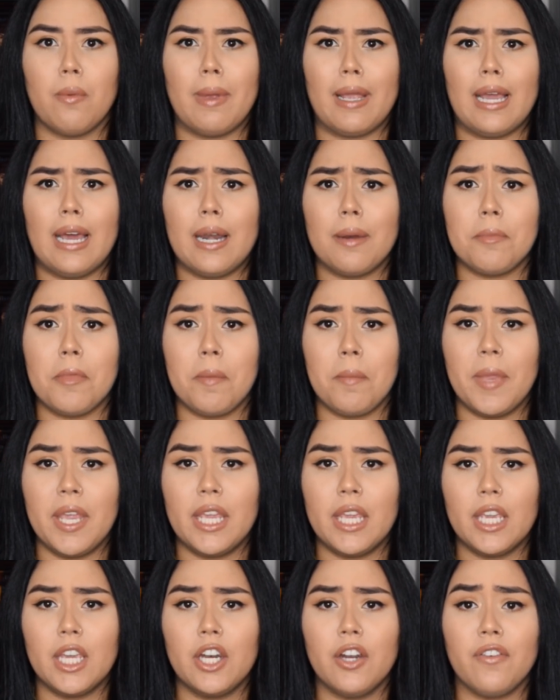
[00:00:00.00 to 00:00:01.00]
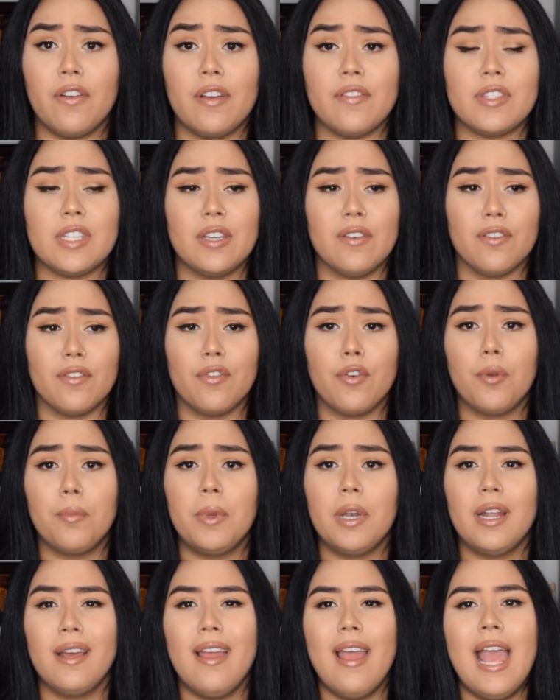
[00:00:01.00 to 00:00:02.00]
oh my god, I'm not making enough, I have to give her
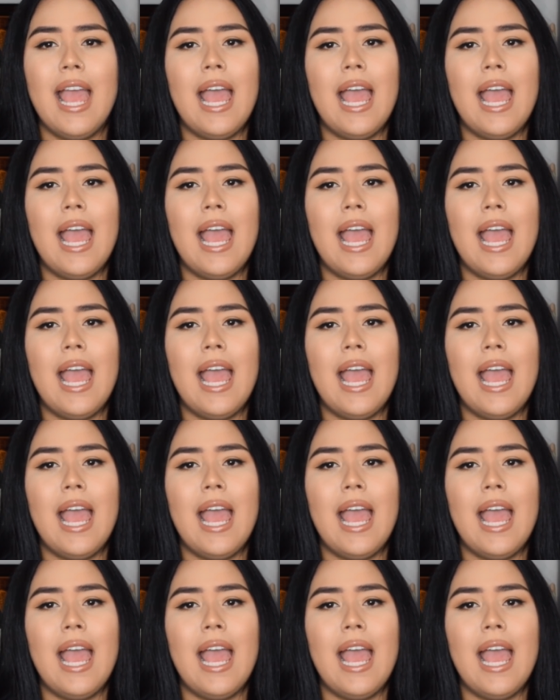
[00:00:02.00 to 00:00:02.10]
formula.